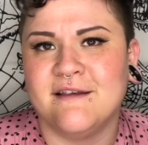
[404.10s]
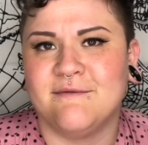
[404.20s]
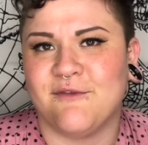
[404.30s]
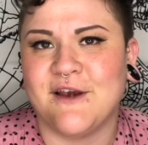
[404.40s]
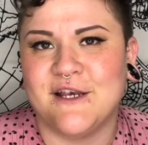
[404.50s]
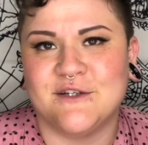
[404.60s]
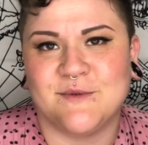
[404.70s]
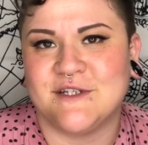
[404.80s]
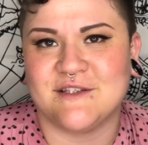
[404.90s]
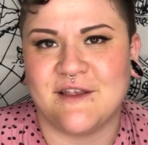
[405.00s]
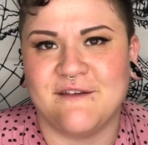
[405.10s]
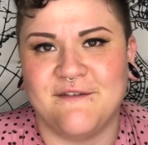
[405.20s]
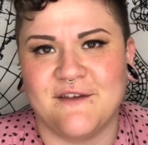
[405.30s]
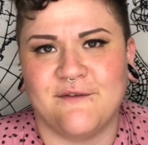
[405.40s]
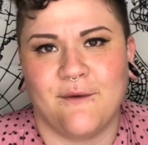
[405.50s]
Fringe, which is on the
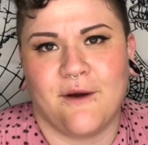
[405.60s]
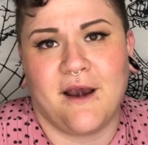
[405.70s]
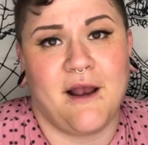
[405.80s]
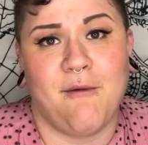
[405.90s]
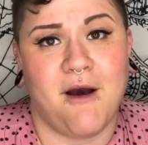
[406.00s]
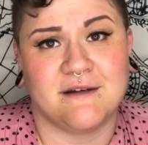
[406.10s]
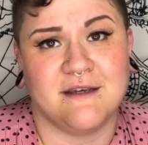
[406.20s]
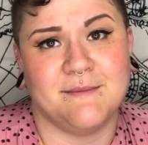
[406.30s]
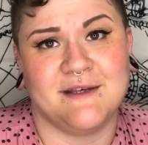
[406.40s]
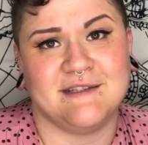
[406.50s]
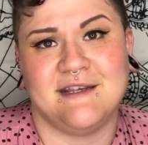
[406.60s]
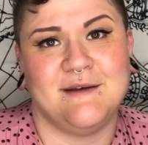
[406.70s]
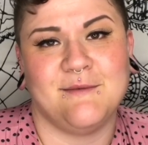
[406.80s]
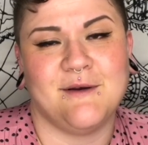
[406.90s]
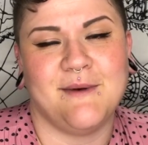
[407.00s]
5th floor, and I walked up because I
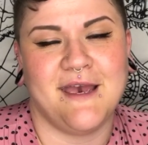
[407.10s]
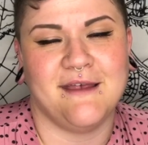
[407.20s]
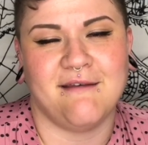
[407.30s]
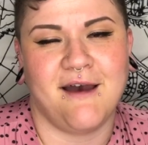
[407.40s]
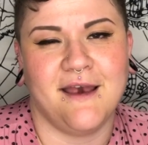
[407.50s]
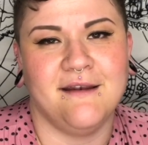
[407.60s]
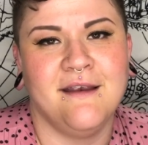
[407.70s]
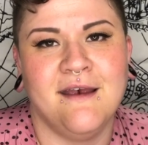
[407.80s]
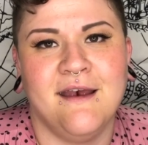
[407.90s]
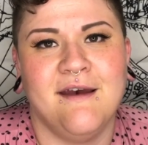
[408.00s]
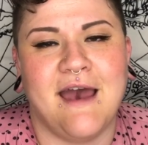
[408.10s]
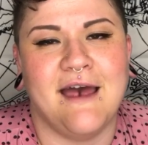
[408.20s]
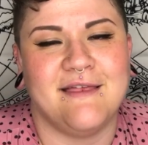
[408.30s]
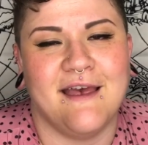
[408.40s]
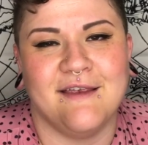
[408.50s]
didn't want to wait in line
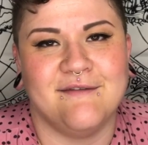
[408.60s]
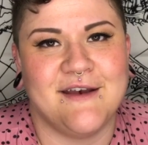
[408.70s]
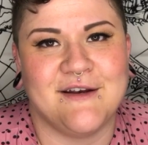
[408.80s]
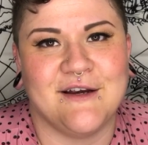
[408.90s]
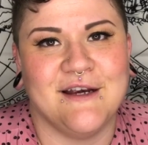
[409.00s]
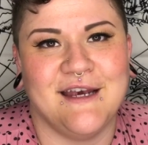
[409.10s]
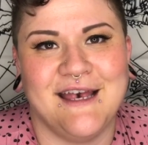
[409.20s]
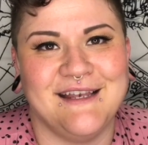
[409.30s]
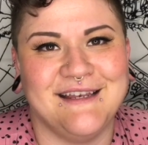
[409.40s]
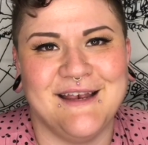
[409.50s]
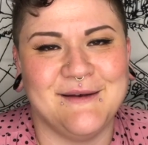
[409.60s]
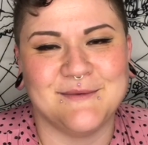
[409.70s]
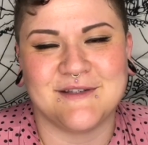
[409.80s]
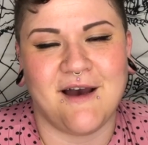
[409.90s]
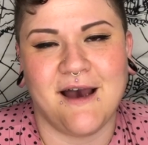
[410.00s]
at the elevator and it
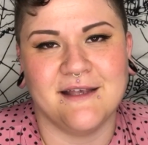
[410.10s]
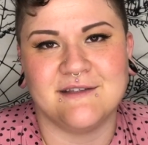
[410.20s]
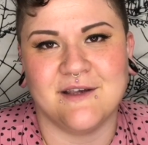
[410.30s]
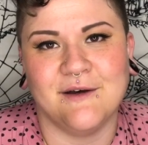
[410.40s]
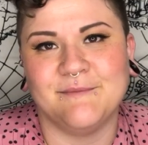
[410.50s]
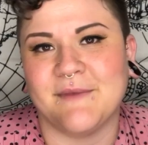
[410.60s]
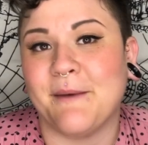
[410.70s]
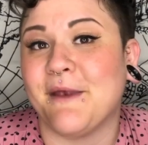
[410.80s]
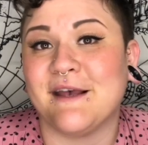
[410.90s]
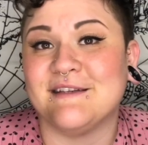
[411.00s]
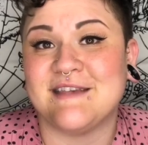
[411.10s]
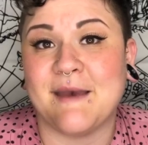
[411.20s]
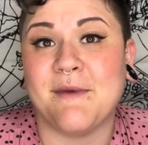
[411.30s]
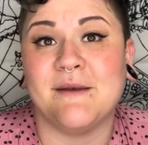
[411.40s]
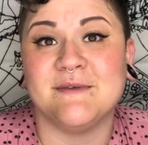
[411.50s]
was hot. So I'm not gonna say I
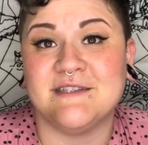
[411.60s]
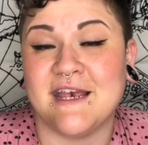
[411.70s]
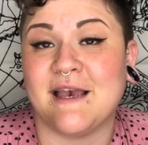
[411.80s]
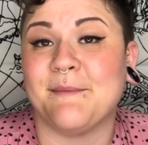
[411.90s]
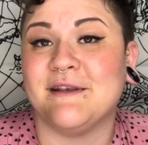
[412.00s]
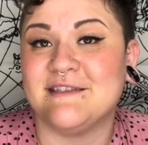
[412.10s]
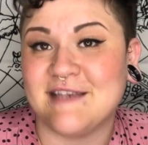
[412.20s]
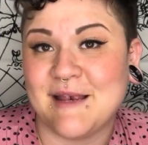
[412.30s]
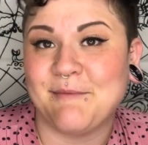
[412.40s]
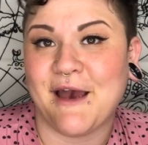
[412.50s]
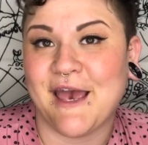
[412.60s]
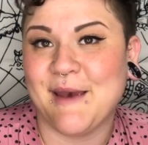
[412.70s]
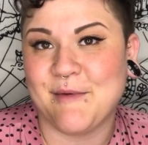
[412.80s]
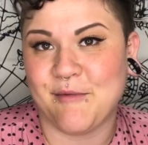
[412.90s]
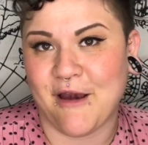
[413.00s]
made a mistake. I'm gonna stand by it
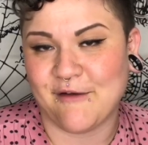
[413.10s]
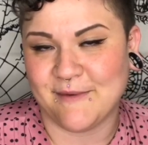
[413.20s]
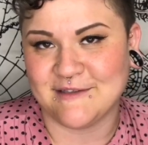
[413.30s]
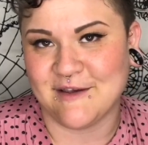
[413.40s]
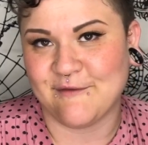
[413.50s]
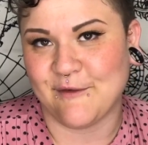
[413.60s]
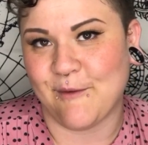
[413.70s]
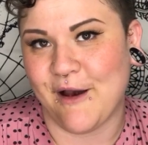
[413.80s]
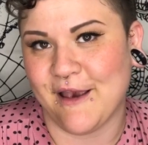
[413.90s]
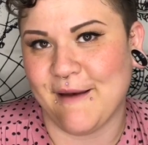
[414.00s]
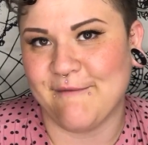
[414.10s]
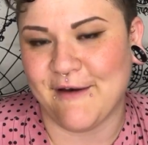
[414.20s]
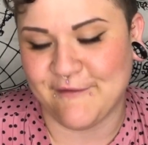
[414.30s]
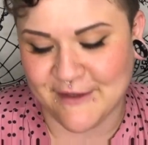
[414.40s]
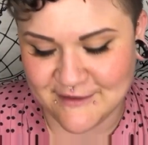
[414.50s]
and be proud of myself for walking up
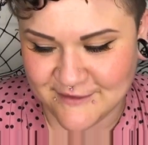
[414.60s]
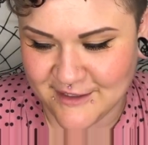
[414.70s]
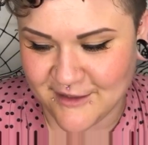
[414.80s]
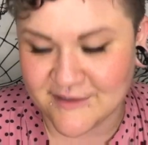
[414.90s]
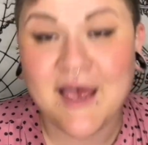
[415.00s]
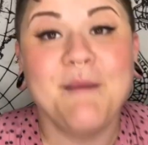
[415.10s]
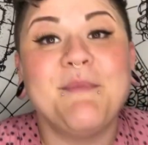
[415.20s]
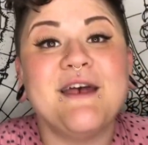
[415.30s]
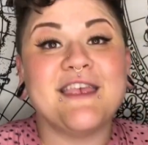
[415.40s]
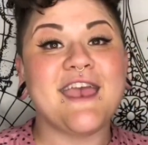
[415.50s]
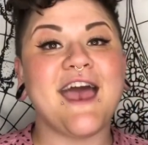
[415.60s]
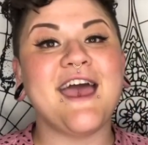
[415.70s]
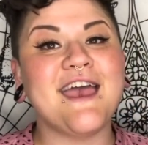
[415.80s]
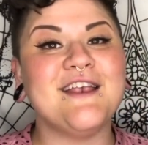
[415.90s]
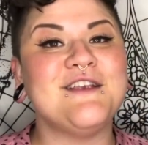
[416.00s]
5 flights of stairs. But
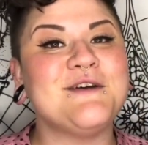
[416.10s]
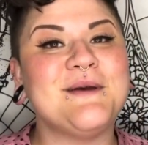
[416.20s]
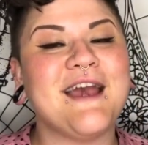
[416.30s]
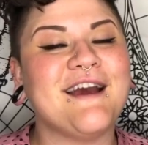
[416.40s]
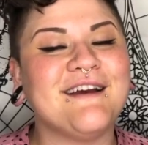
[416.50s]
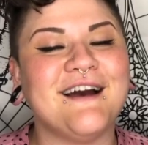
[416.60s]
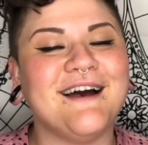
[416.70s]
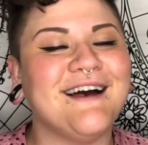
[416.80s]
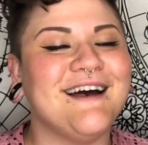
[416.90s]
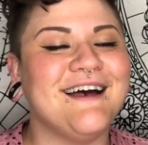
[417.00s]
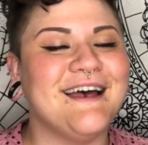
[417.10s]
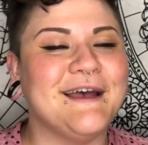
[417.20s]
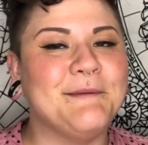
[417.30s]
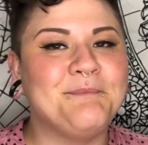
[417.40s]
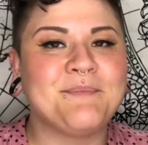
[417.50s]
yay, new haircut!